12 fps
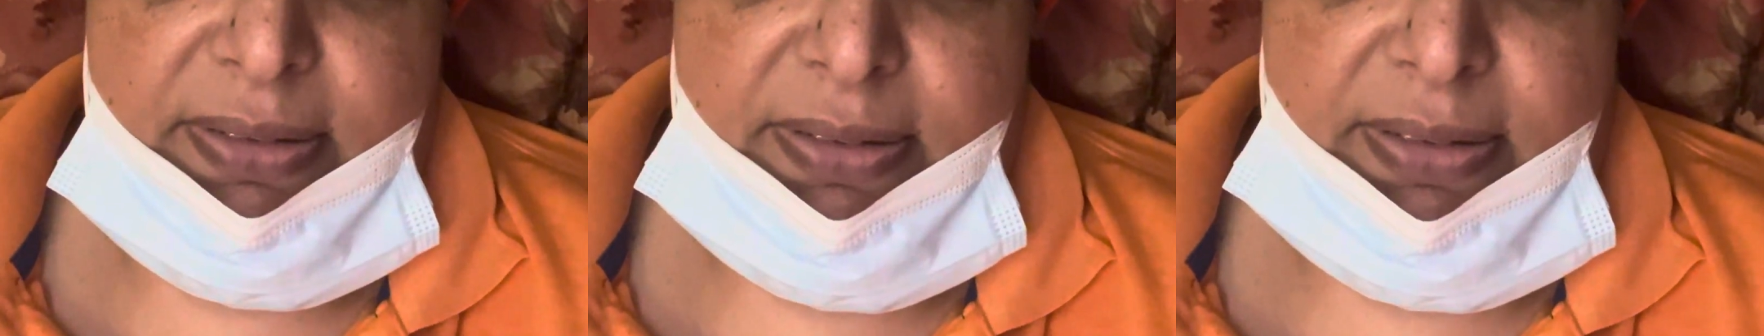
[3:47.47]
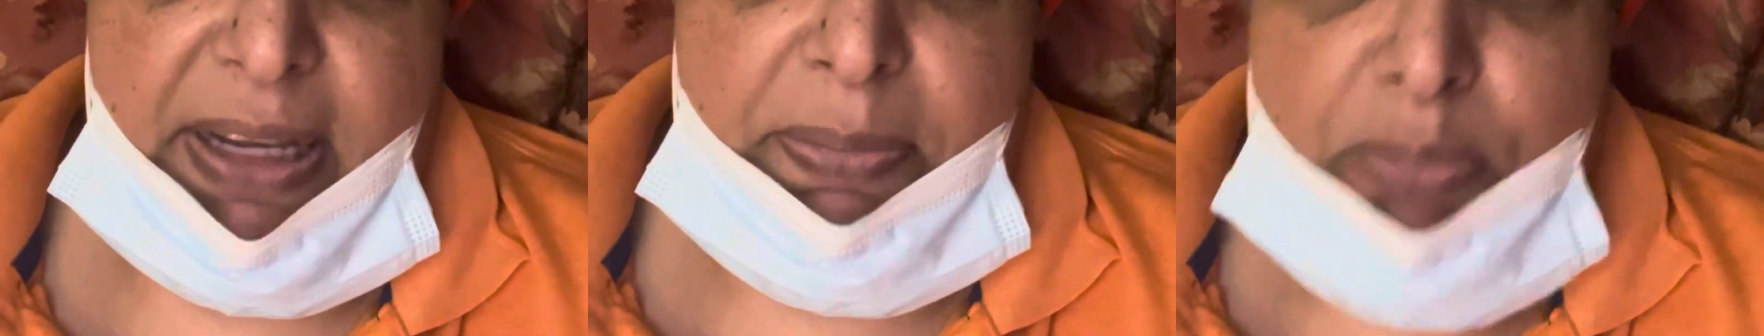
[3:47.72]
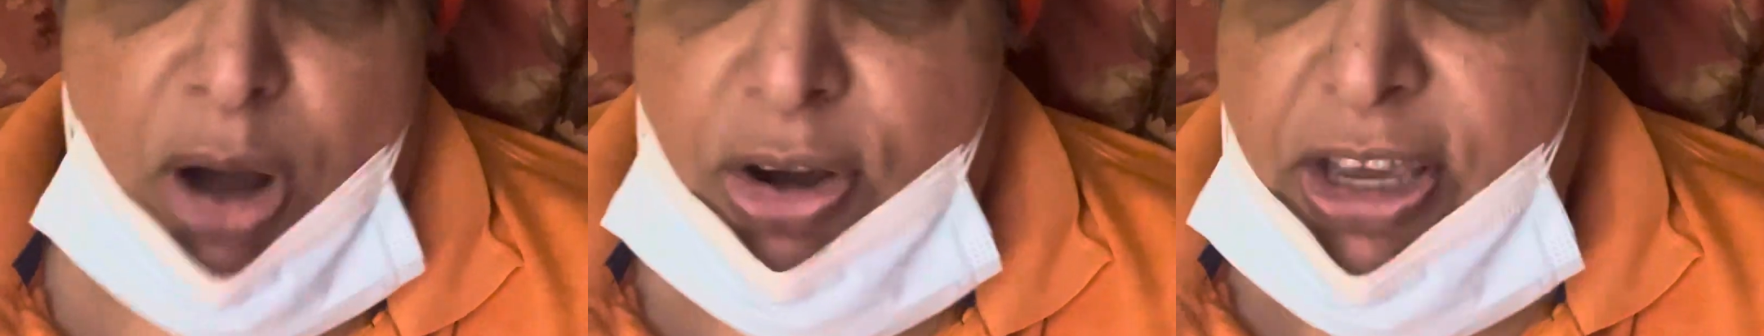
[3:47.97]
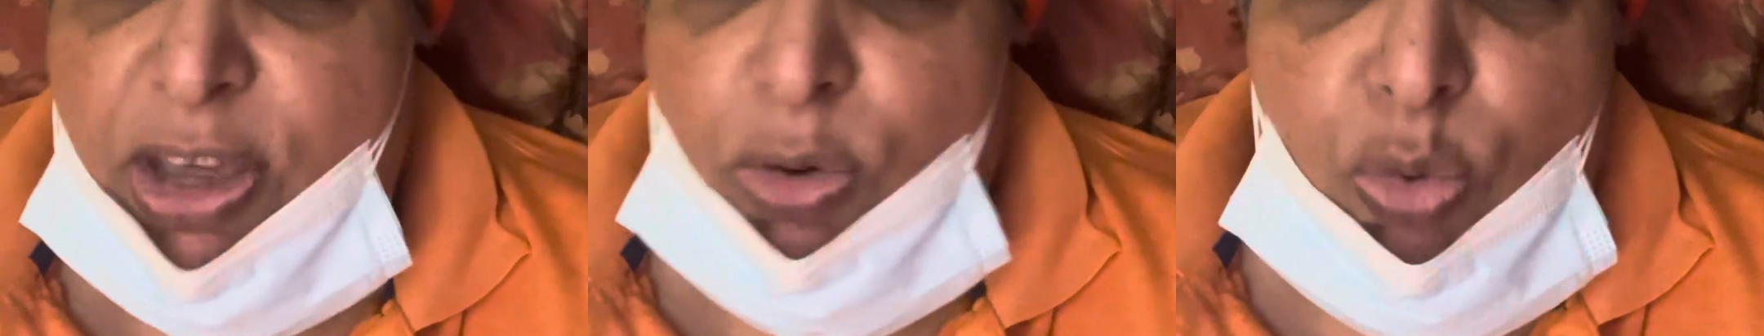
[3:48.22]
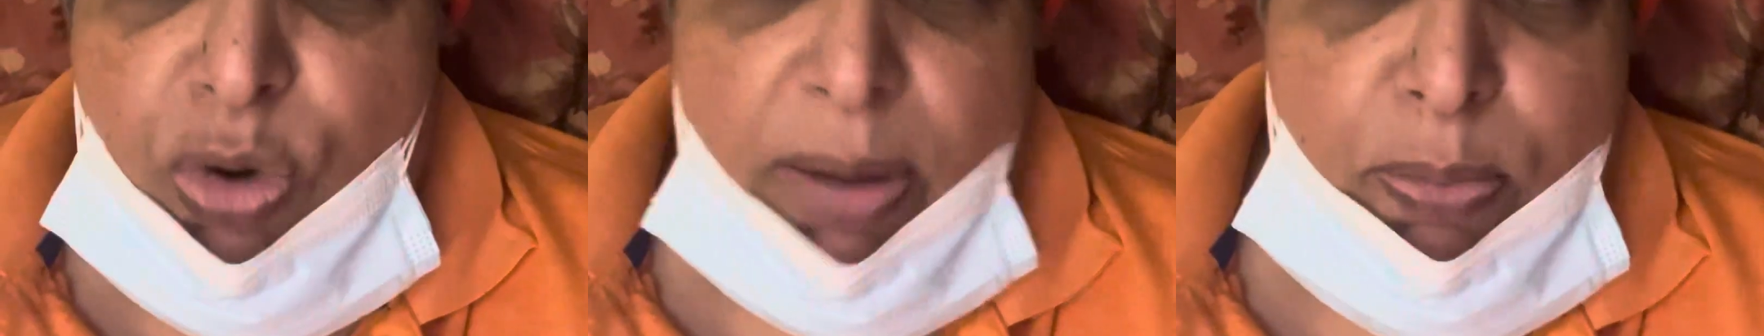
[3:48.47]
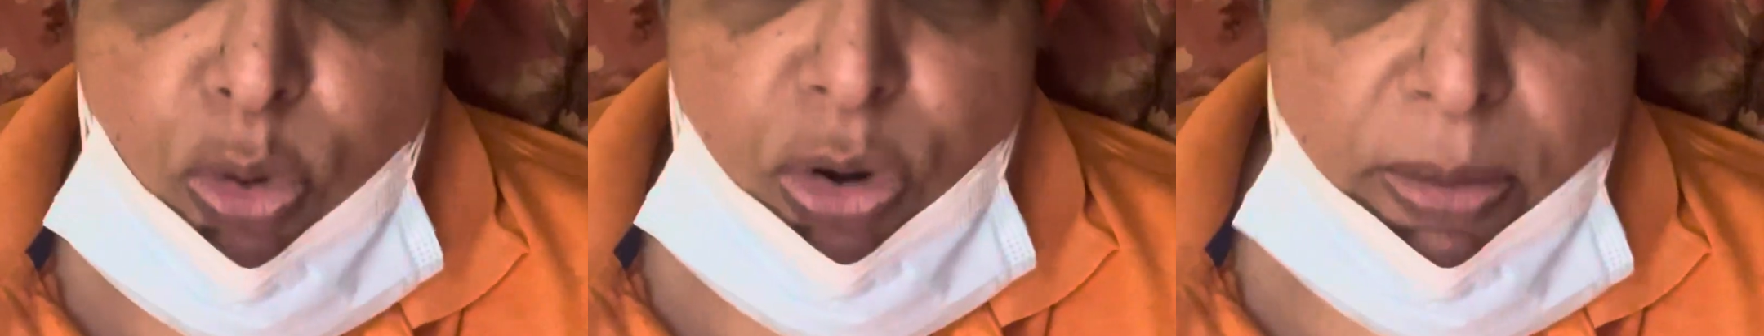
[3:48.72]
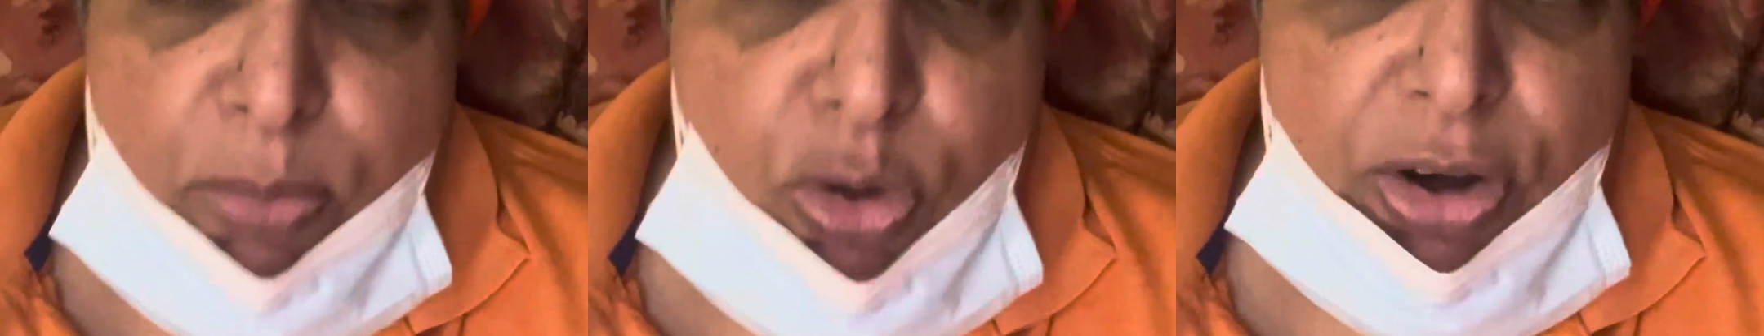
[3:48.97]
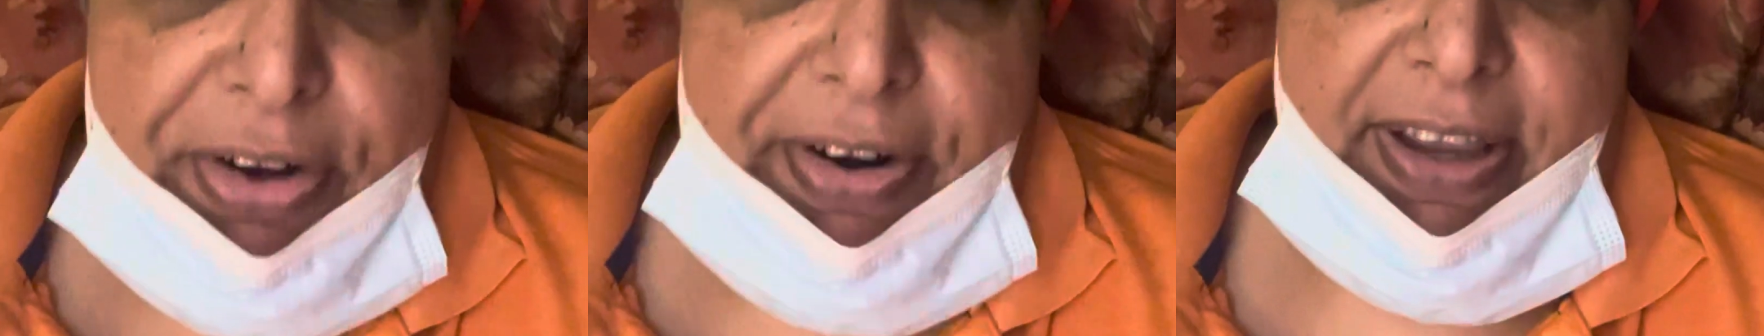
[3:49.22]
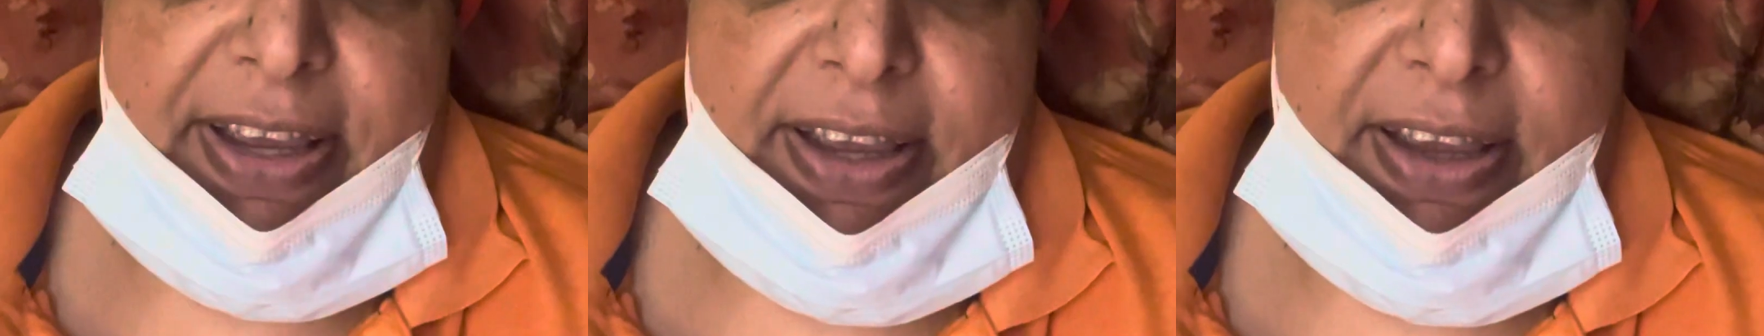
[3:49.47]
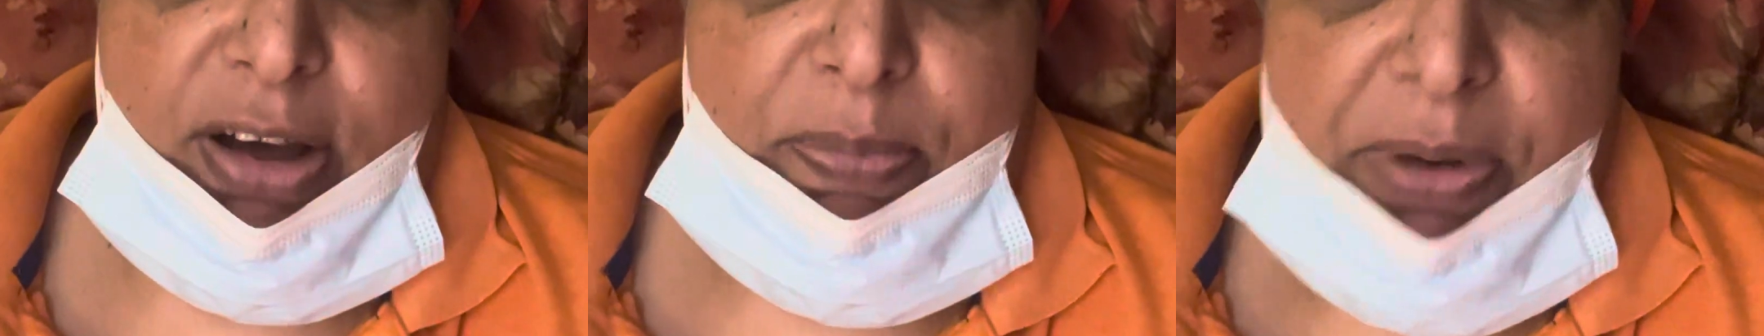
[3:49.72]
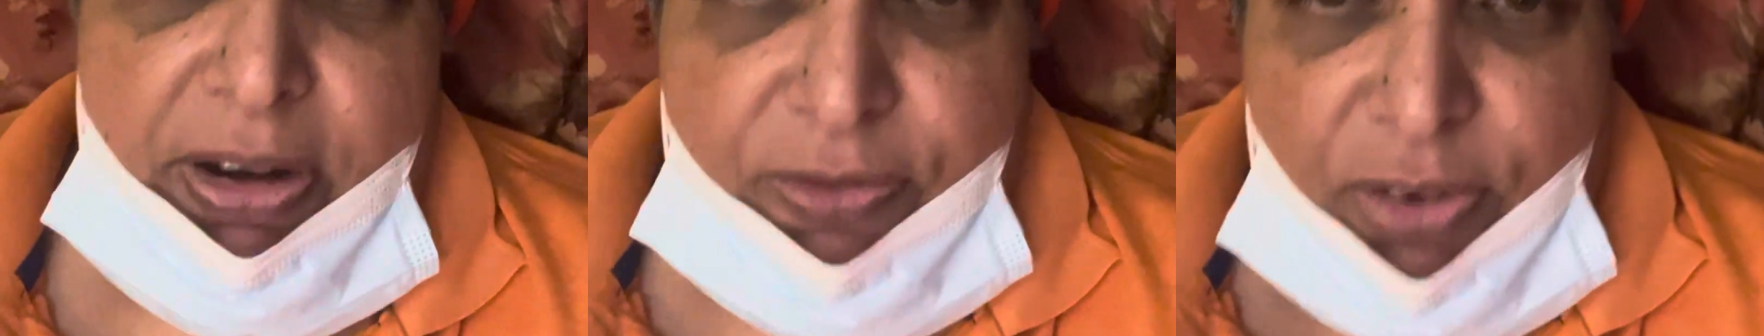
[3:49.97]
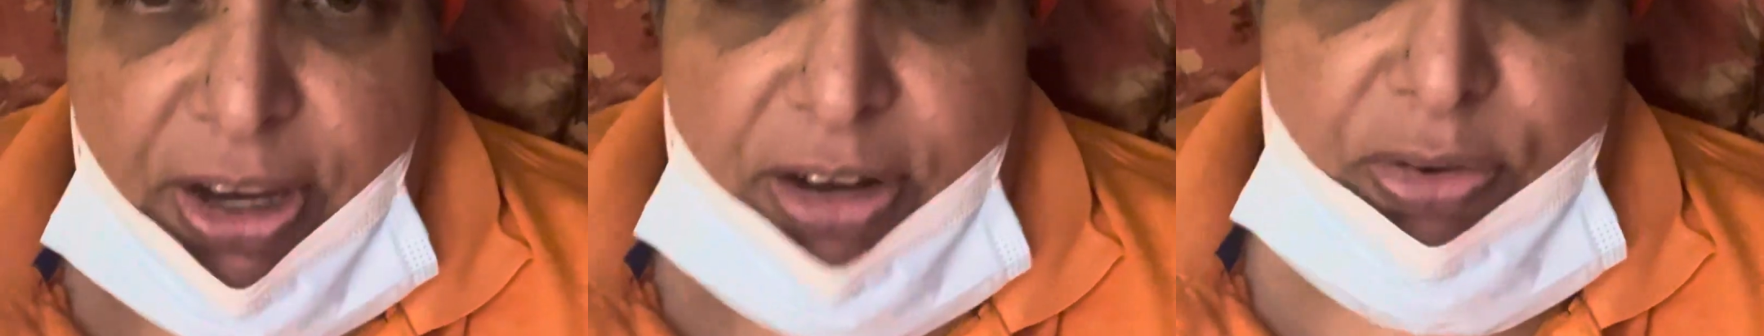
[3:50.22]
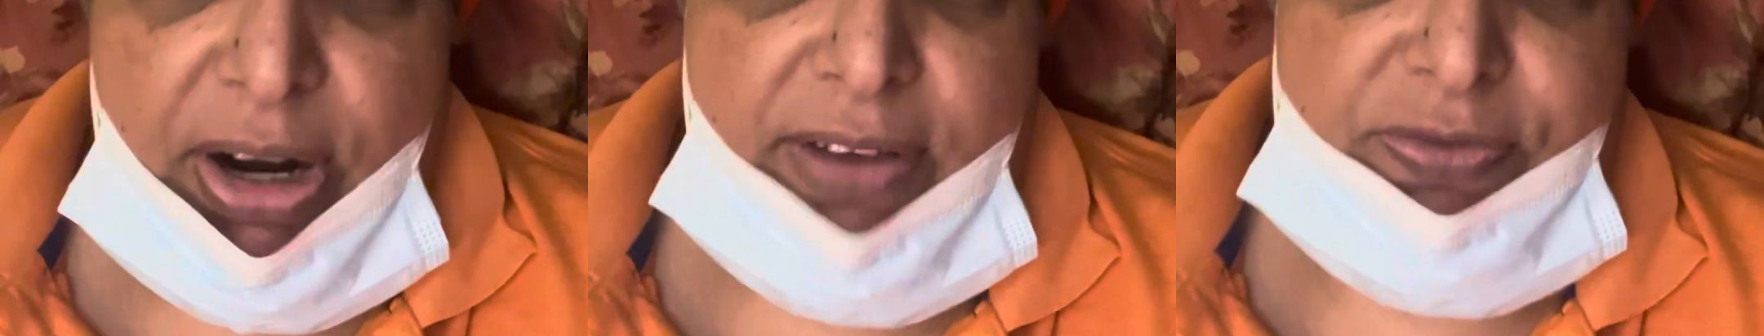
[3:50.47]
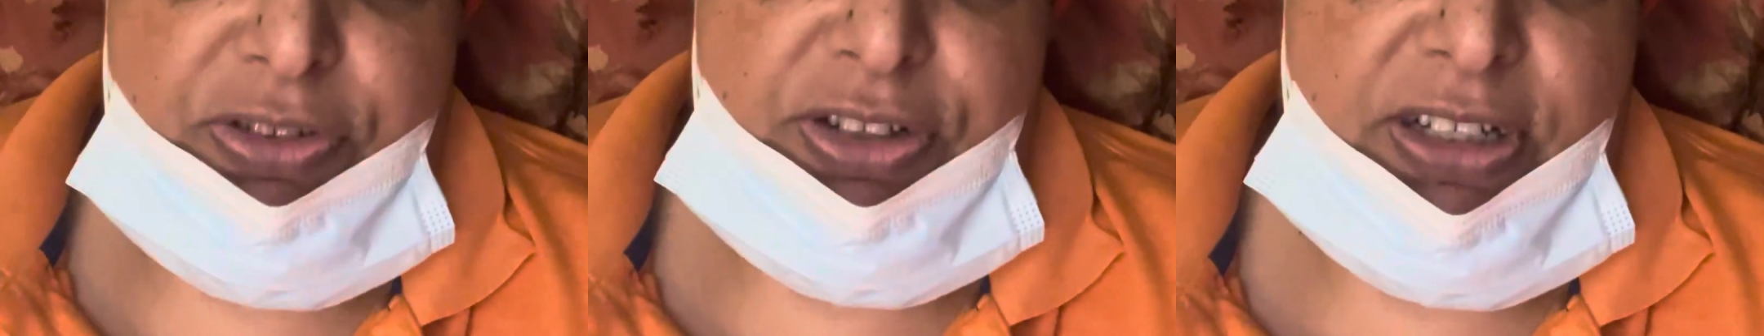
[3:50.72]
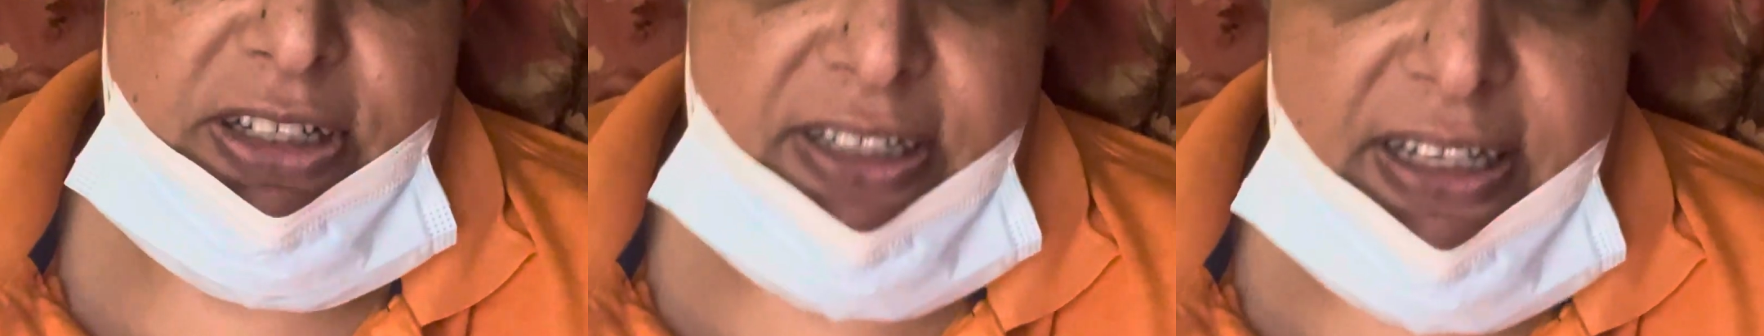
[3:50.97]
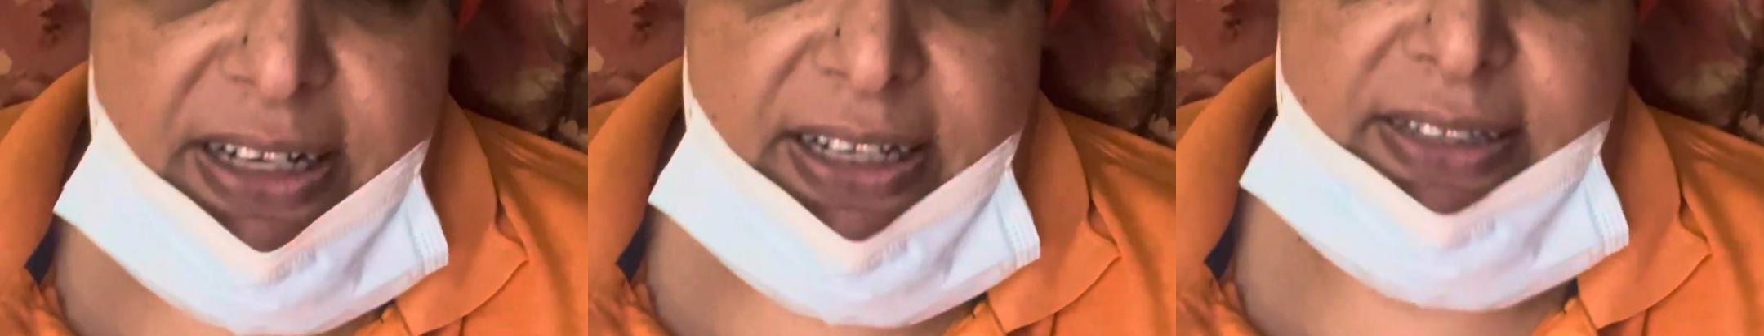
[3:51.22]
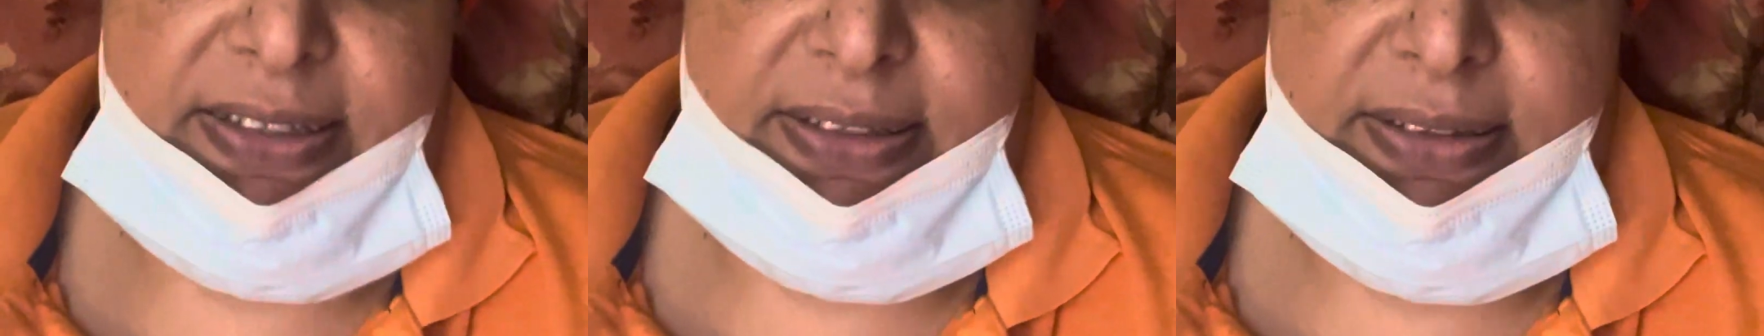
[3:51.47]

Like monkey ooga booga boogering up in the fucking rafters and the ceilings.